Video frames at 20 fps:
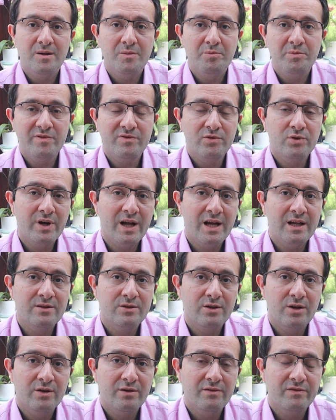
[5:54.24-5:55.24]
before
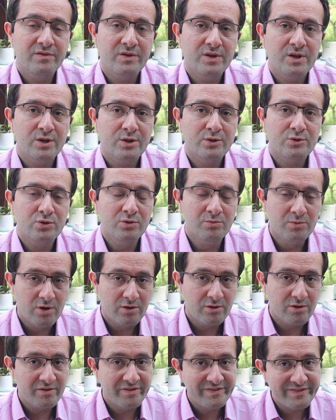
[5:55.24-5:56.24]
end of
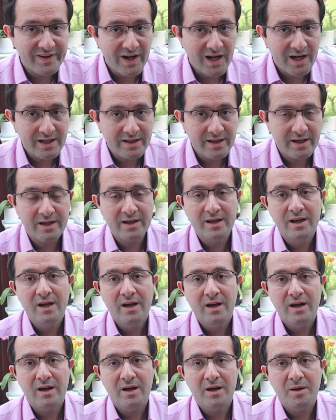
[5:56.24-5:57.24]
tomorrow, Friday,
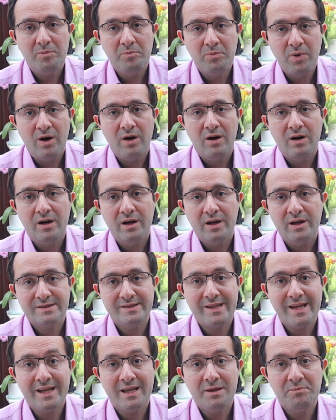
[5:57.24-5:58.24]
by
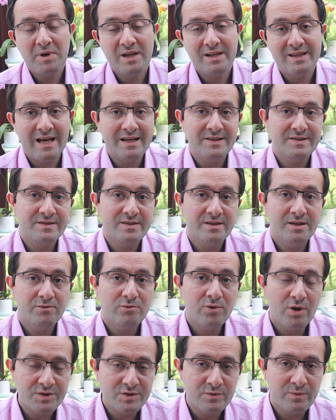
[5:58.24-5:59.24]
Dame Nancy
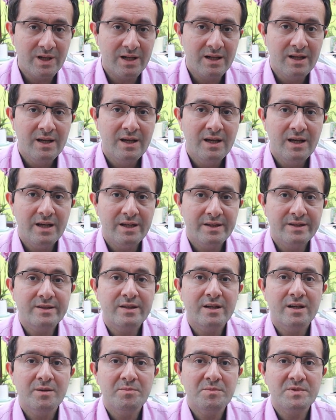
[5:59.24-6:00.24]
Roswell in
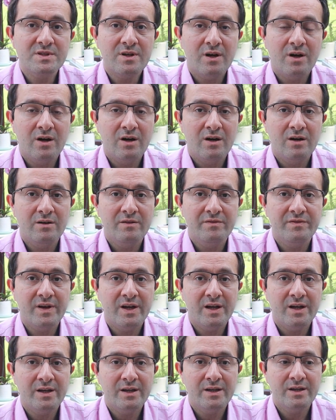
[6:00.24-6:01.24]
terms of
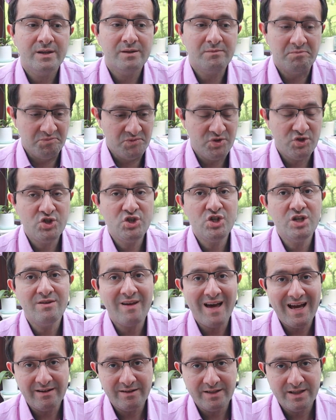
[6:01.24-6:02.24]
a
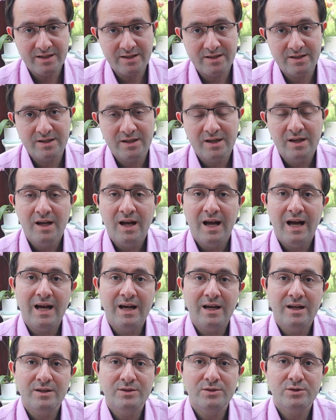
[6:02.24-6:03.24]
generic
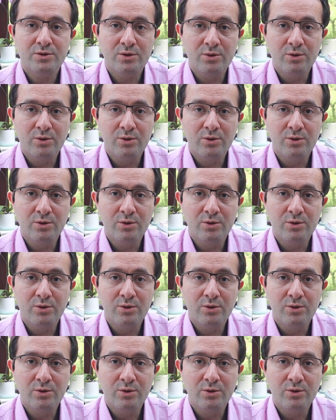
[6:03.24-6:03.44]
and